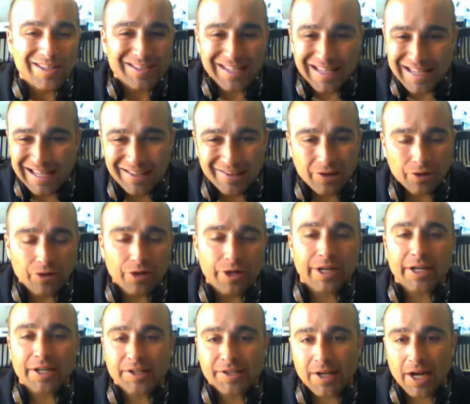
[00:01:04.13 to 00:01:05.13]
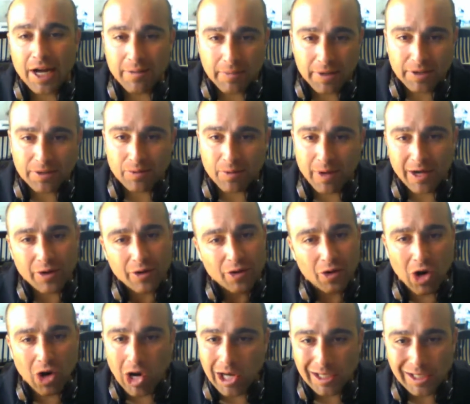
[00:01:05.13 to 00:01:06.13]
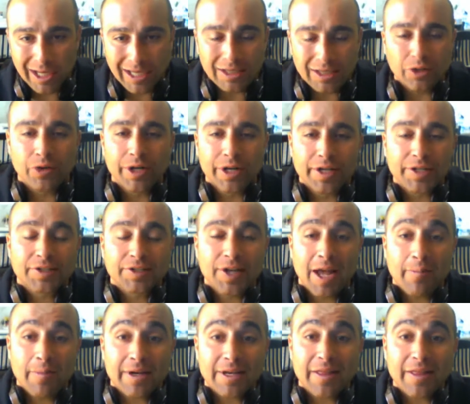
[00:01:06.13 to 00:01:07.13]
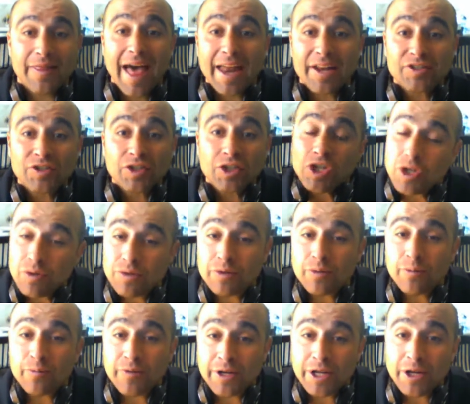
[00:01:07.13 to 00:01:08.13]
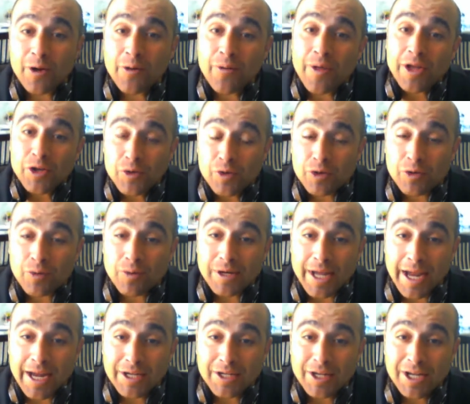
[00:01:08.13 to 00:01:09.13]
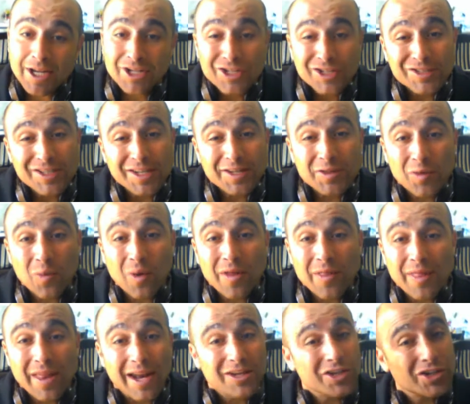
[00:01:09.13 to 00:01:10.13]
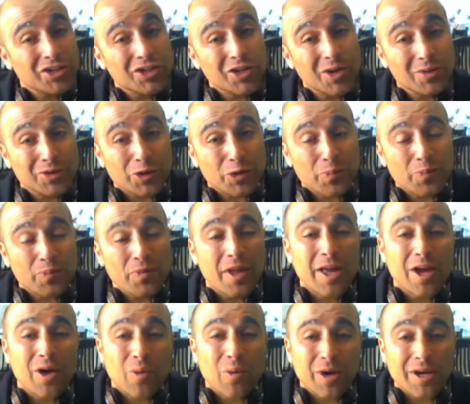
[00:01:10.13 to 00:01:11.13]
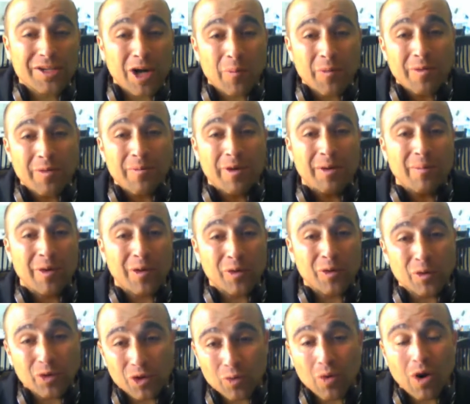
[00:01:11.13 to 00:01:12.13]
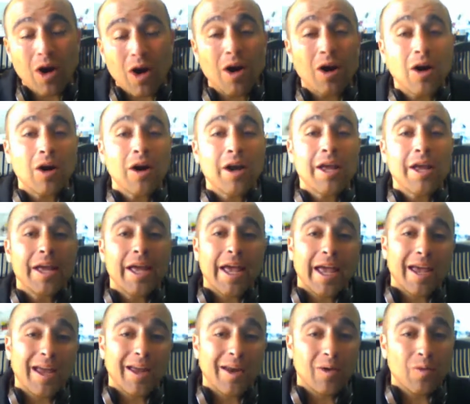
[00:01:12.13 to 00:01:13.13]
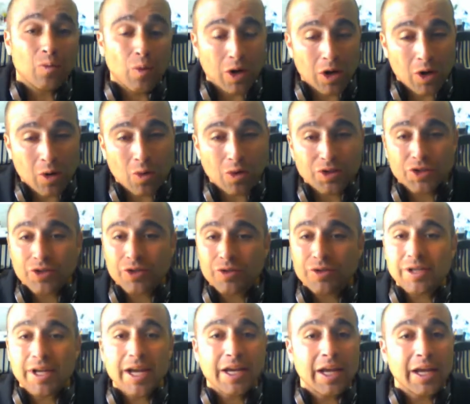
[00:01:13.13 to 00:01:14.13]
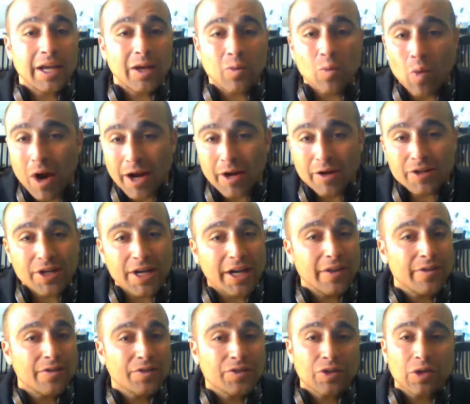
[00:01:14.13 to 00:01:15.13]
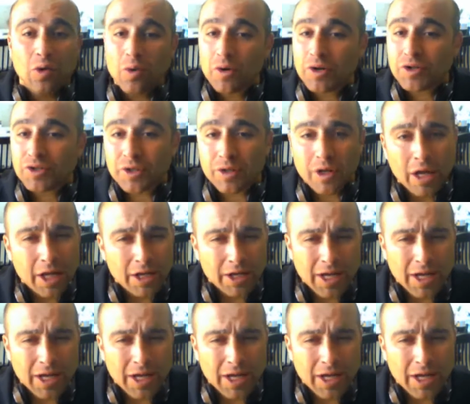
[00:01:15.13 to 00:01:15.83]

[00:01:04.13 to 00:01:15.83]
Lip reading: is e-learning assignment, right, or your online learning assignment, and that is the YouTube video that you create, just like the one that I just showed you, where you tell me a bit about who you are and what courses you're taking and why you're taking this course, and